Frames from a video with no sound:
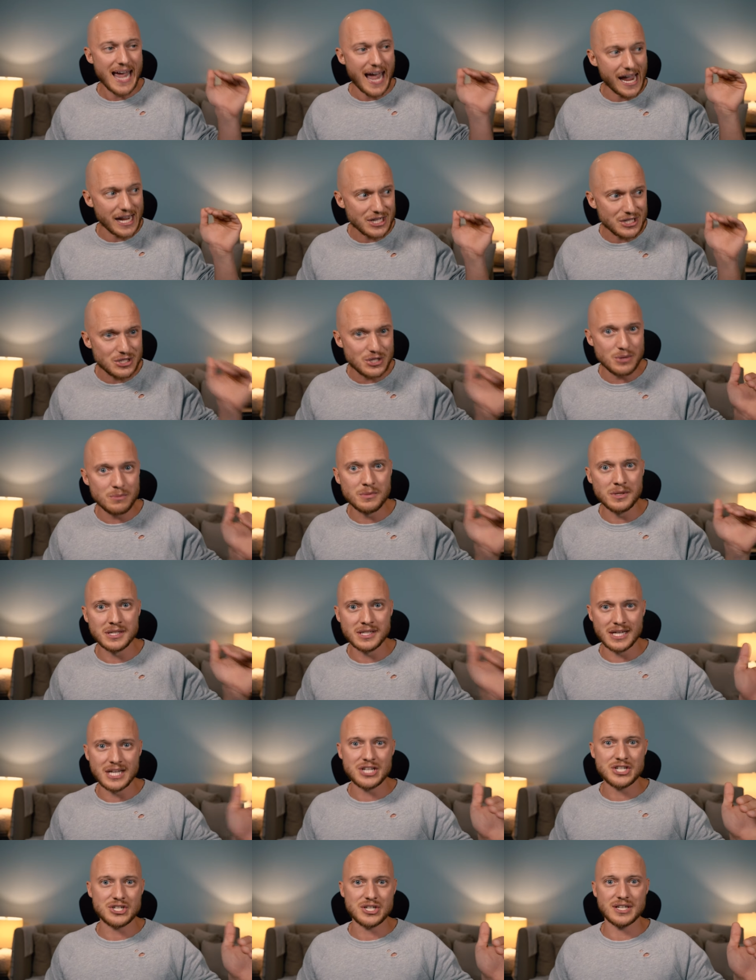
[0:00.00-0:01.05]

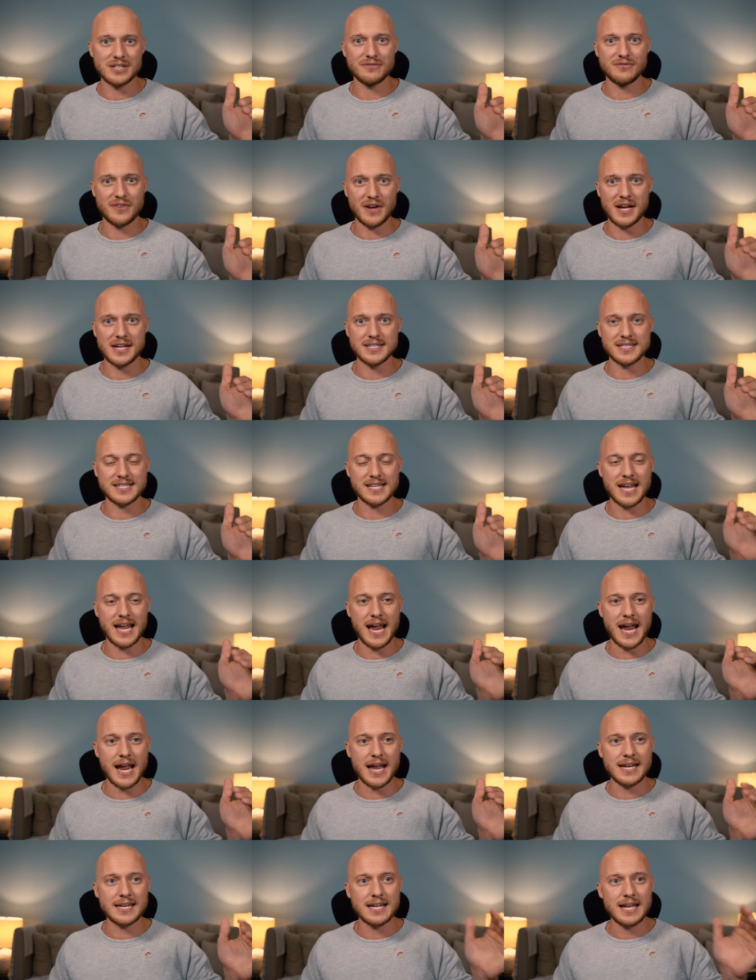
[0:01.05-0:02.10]
accumulation phase.
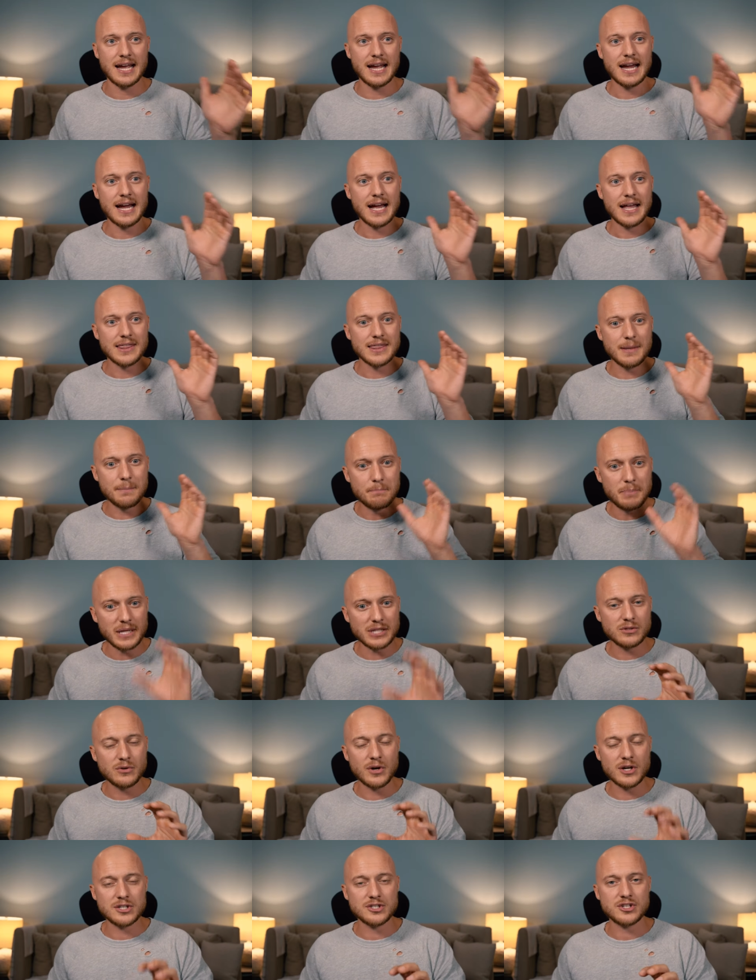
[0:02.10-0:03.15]
And the
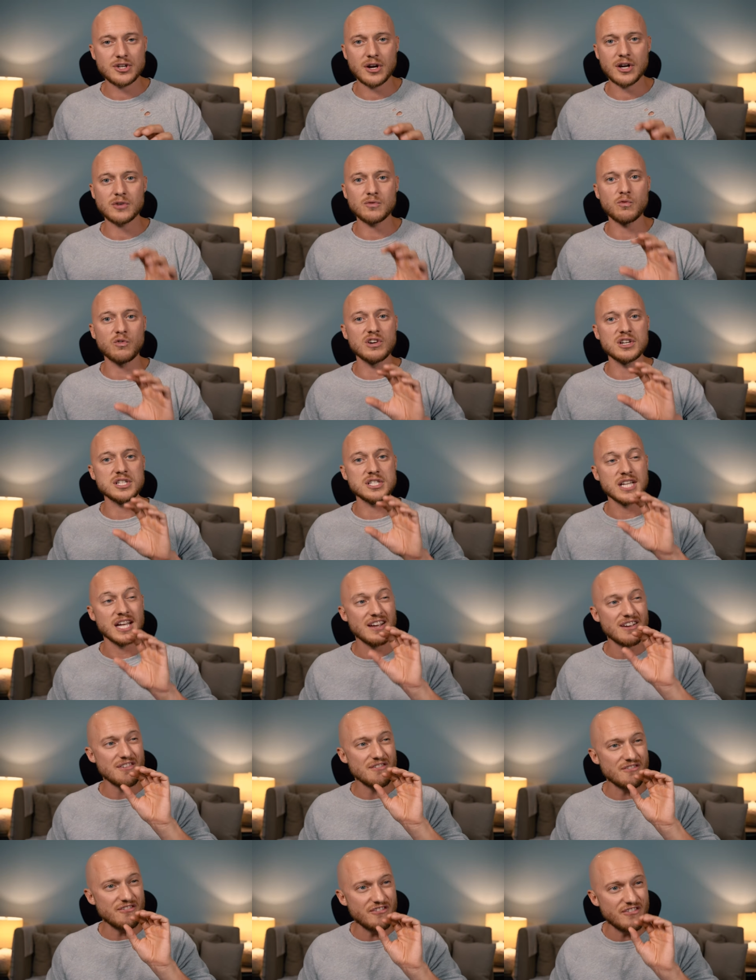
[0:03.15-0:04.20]
Bitcoin chart was
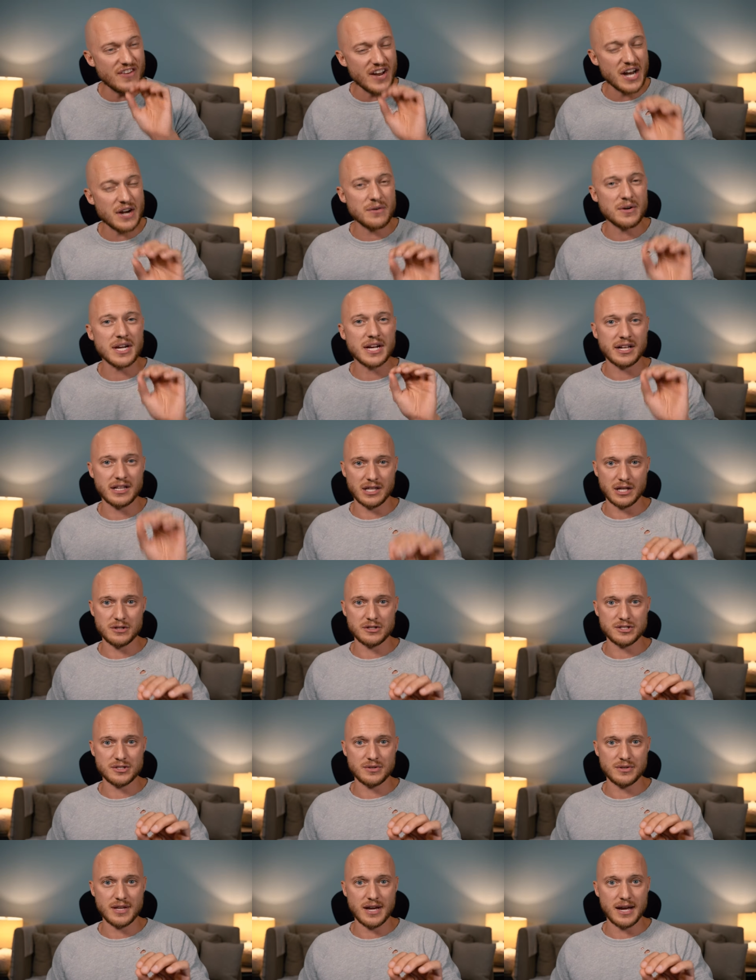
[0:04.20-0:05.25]
very
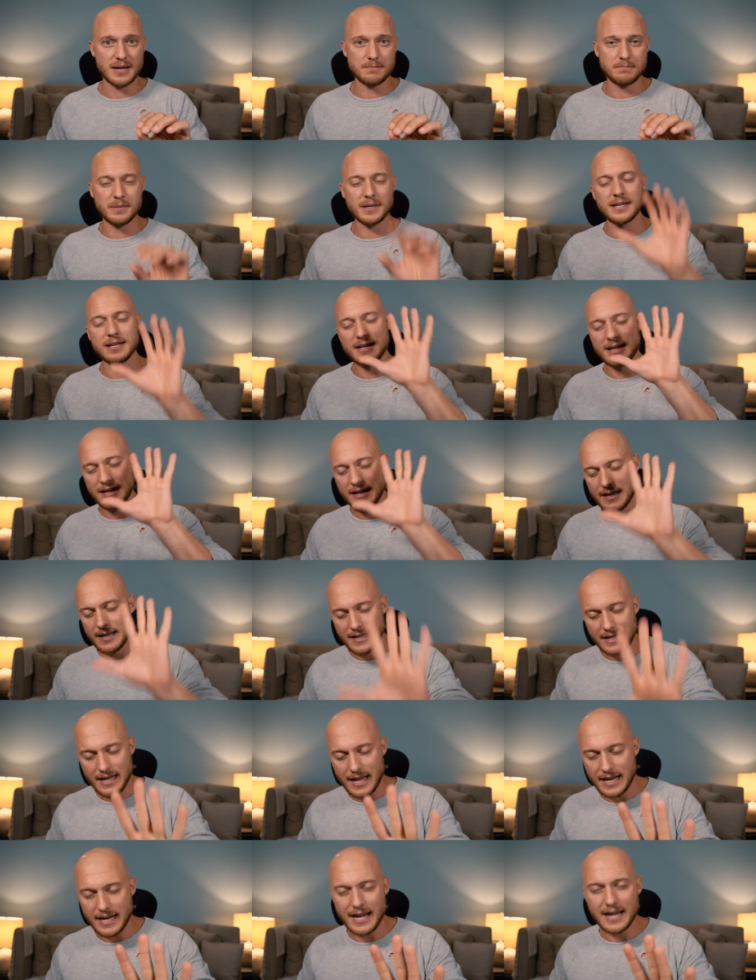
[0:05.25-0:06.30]
close to that. But
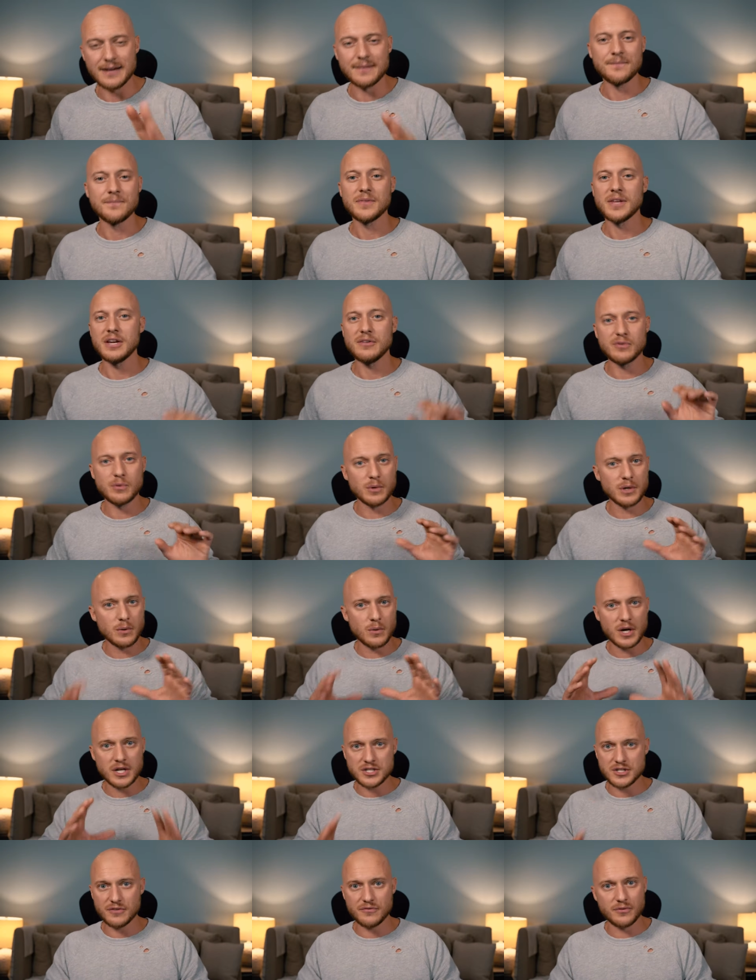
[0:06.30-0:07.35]
again, if you wanna
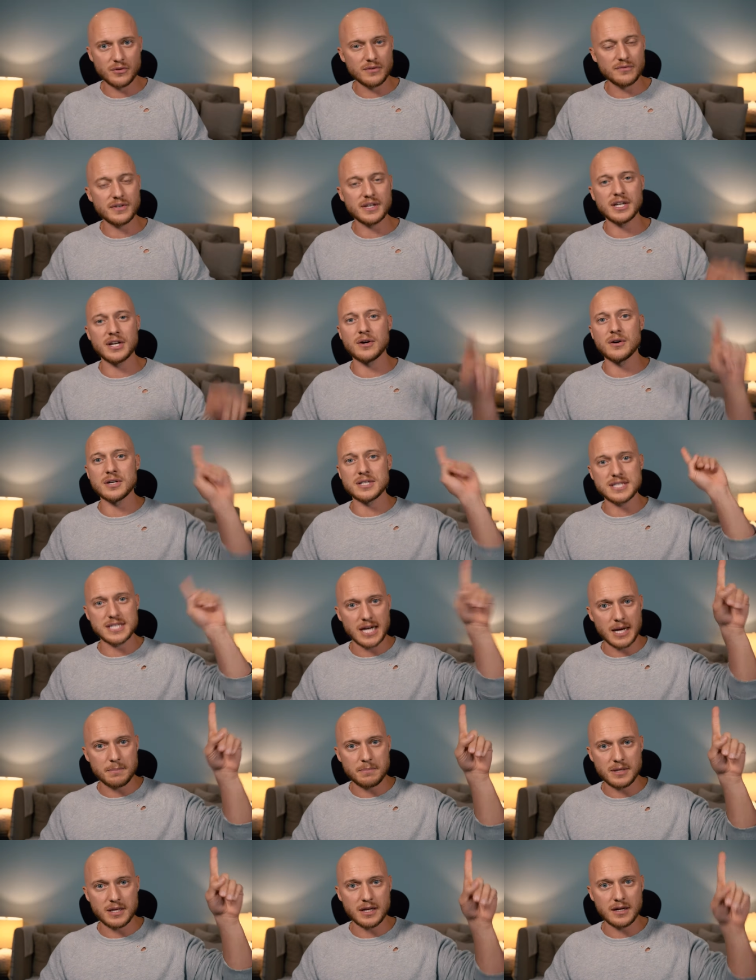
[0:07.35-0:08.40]
watch the full video, it's
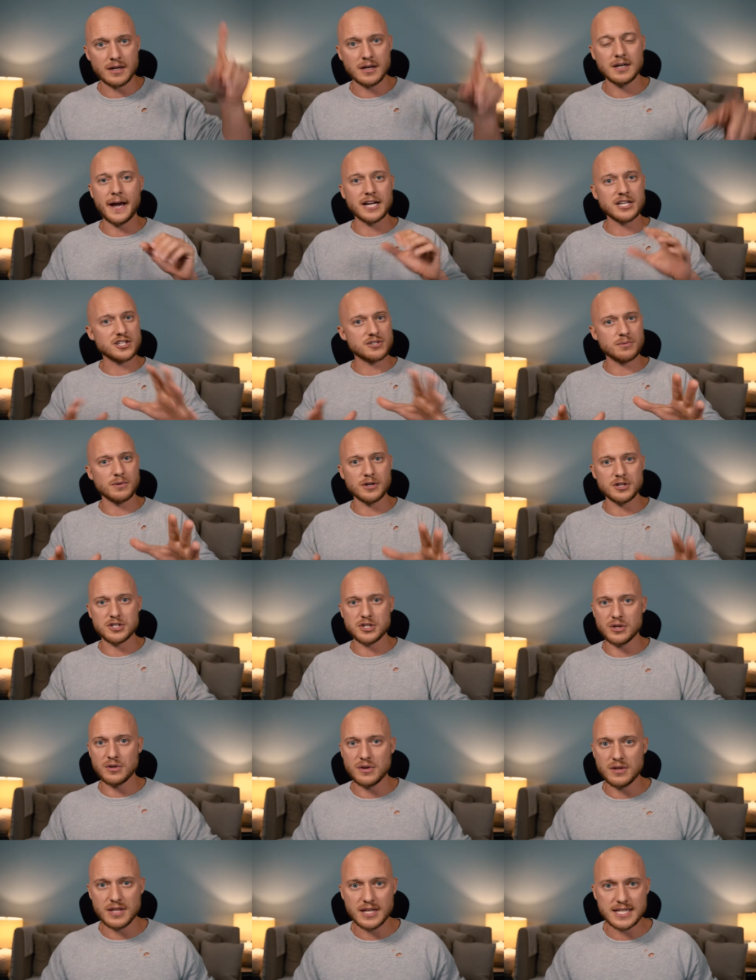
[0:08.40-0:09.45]
up here. I just wanna show
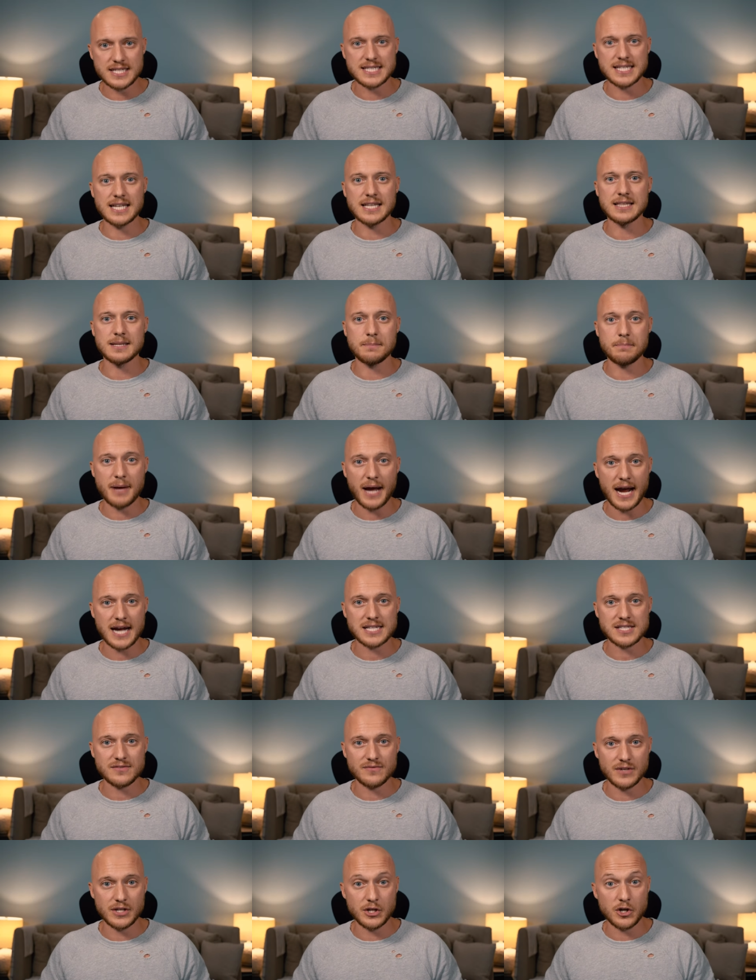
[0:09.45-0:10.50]
you this. In the
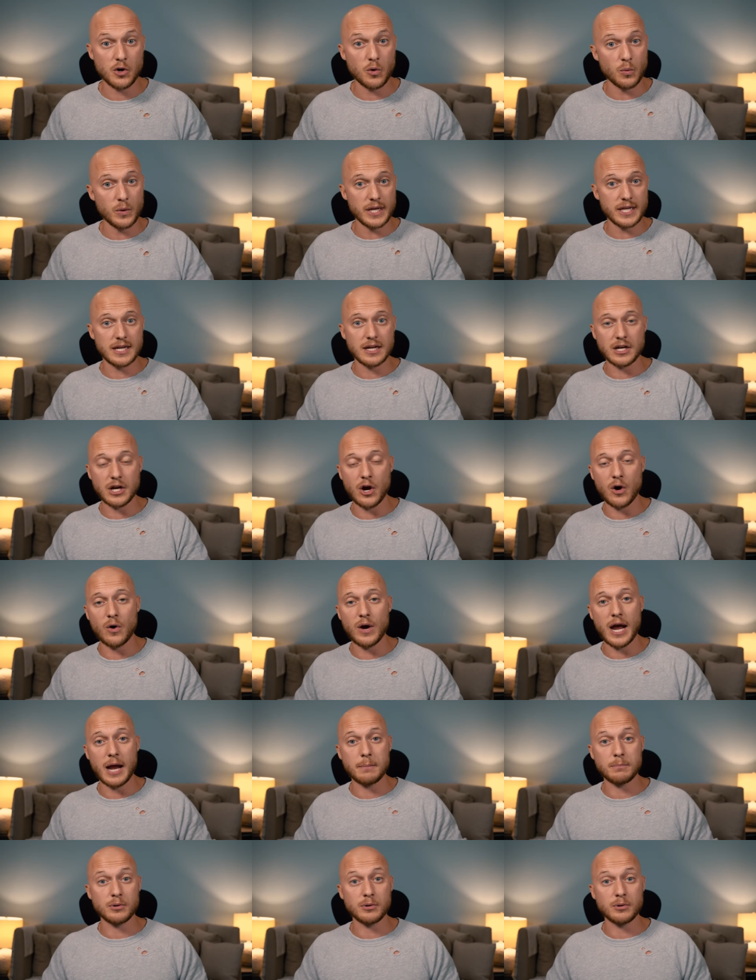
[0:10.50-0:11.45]
past video a week ago, I